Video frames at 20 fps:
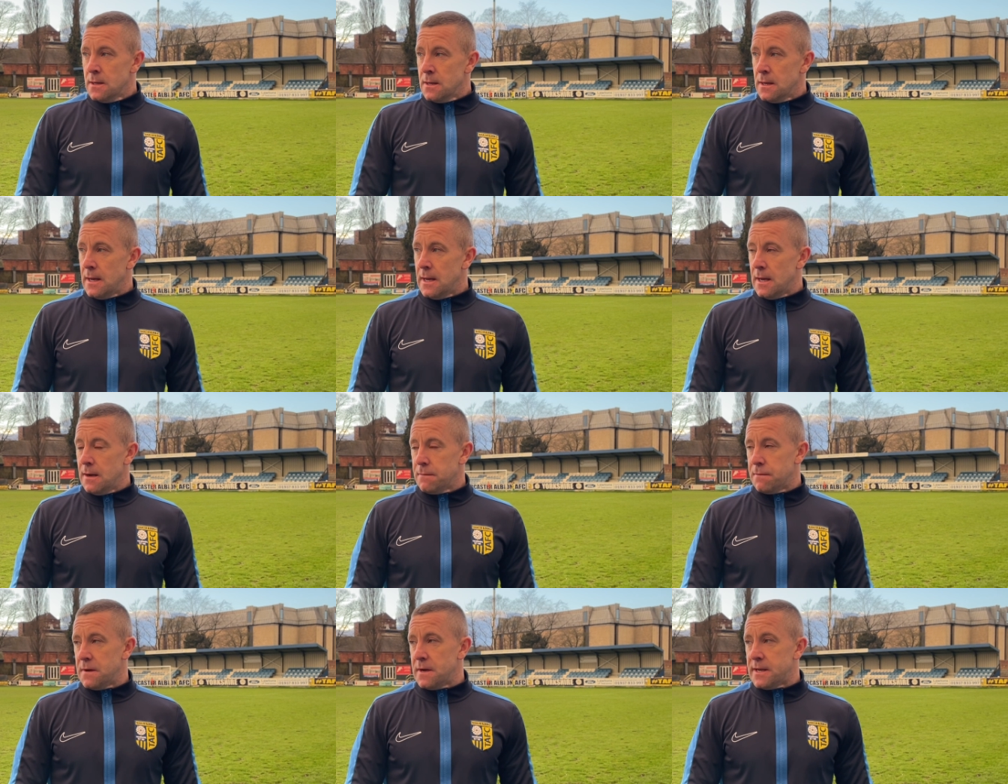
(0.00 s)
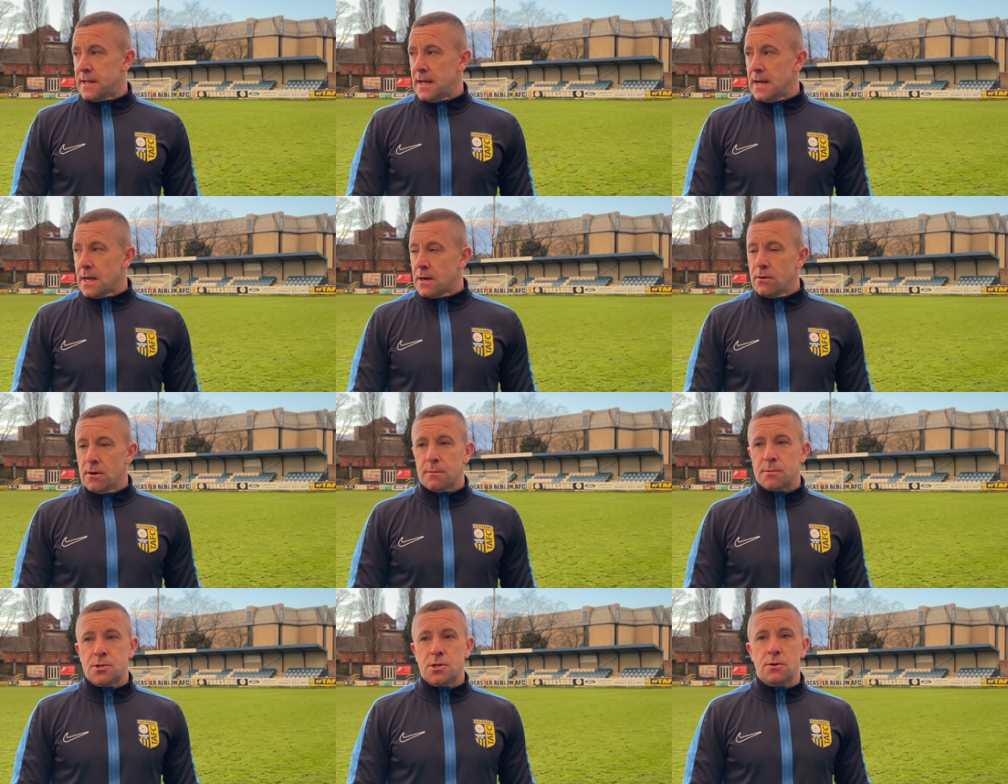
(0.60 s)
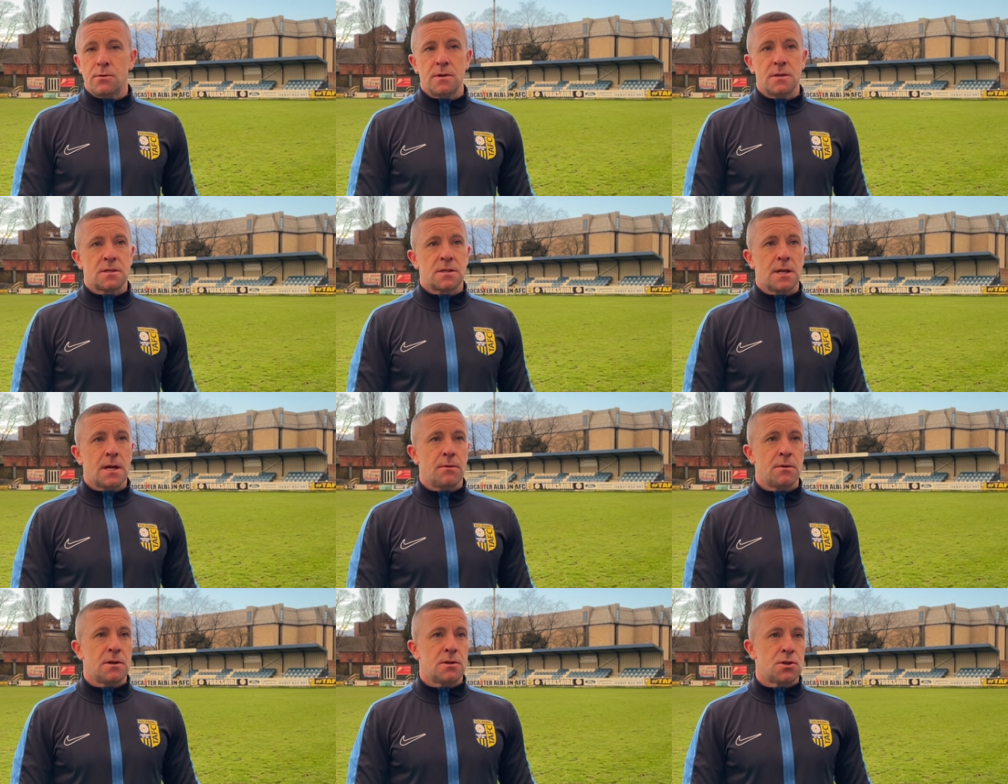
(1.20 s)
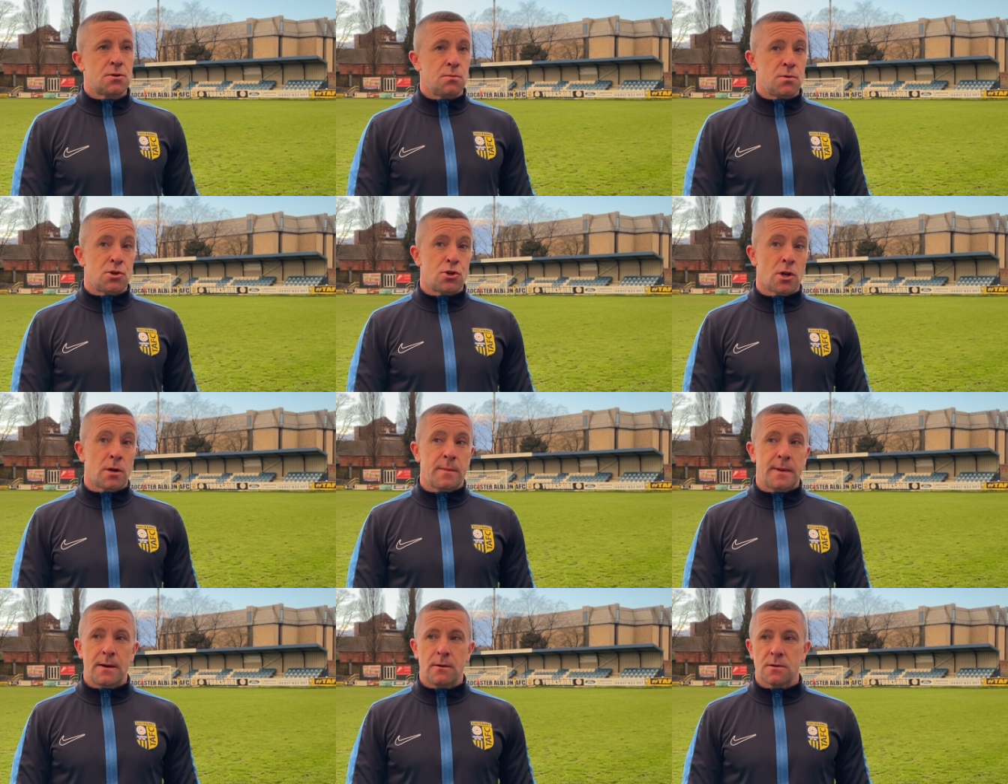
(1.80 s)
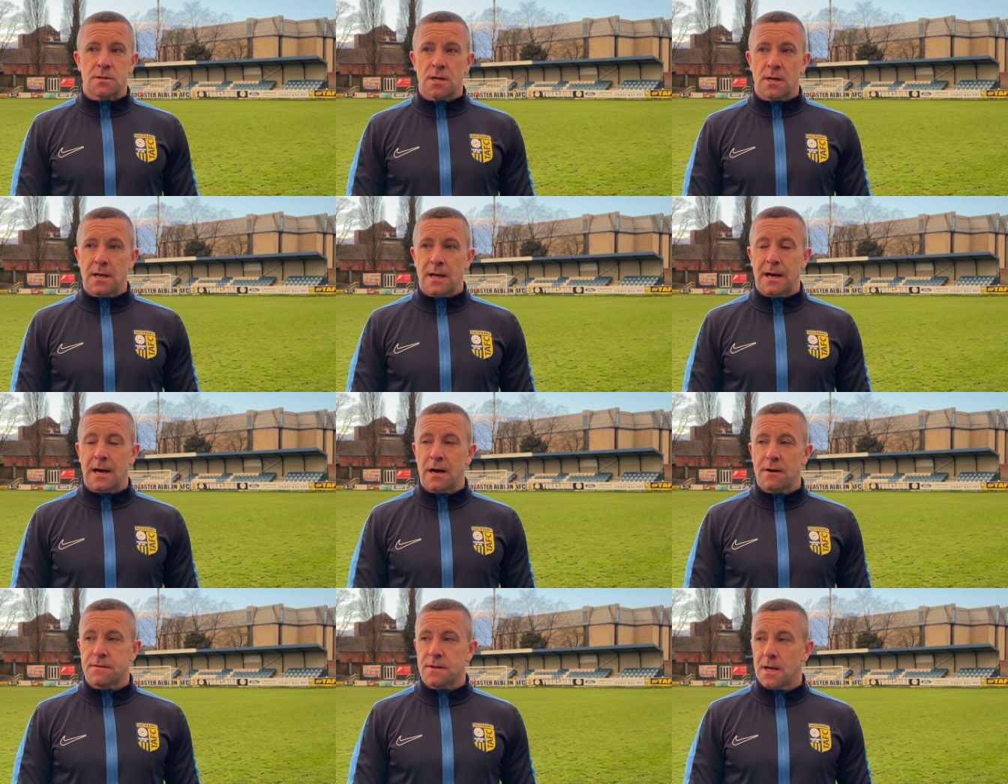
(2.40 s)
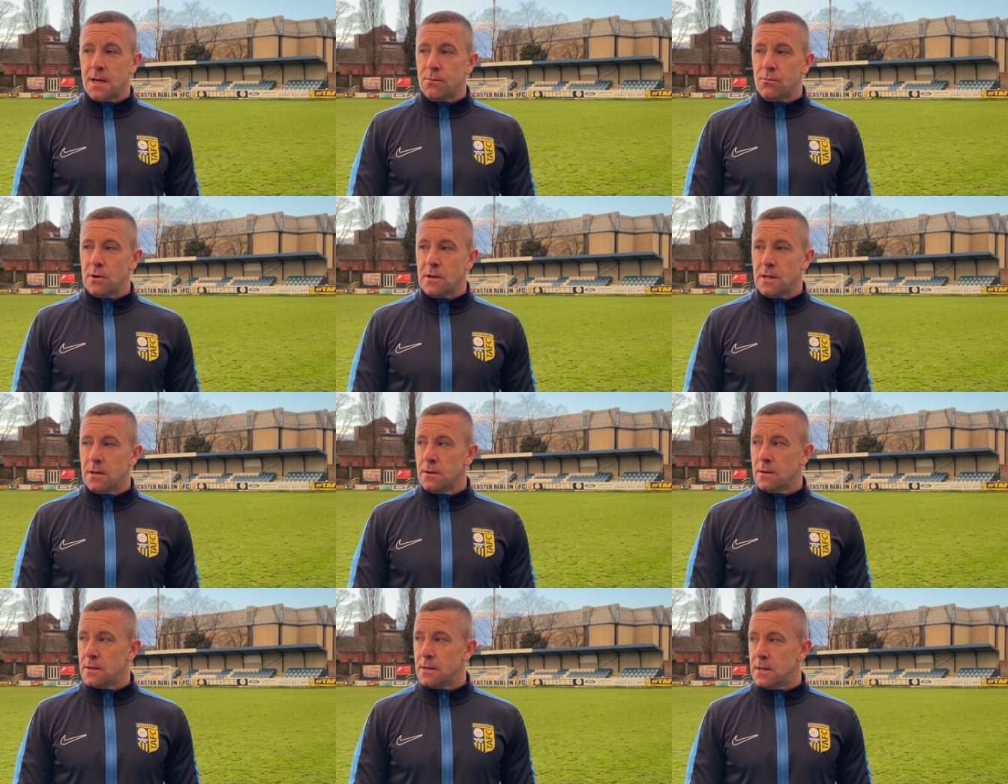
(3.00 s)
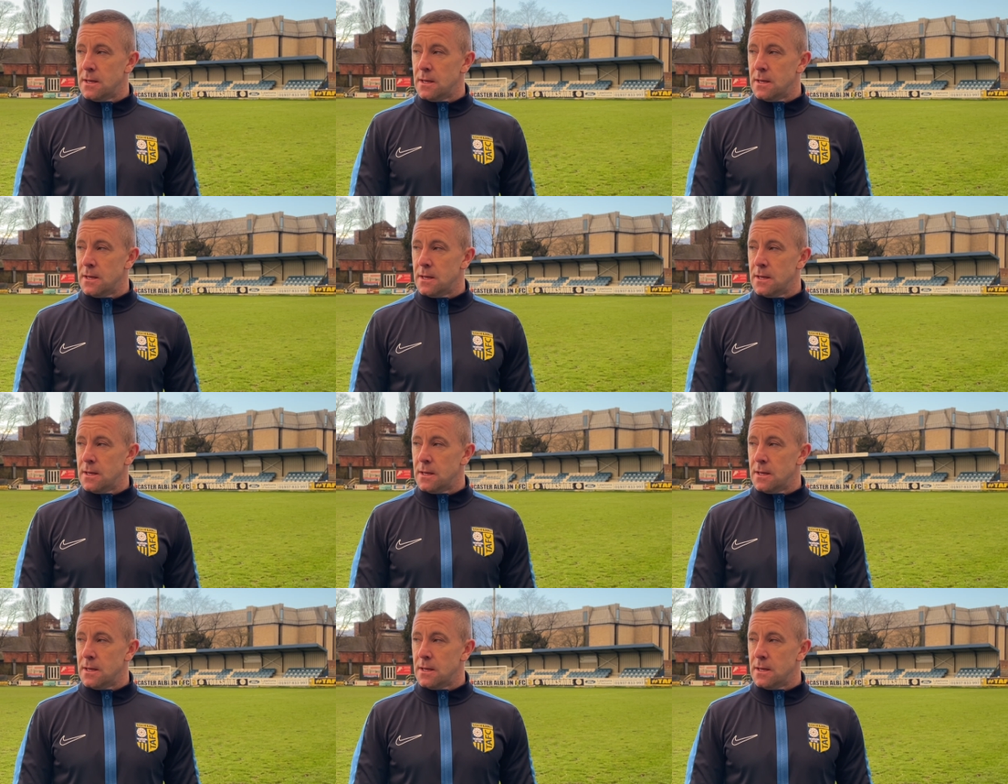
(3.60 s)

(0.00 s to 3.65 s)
If we'd have taken our opportunities today, we should have been out of sight at half time, really.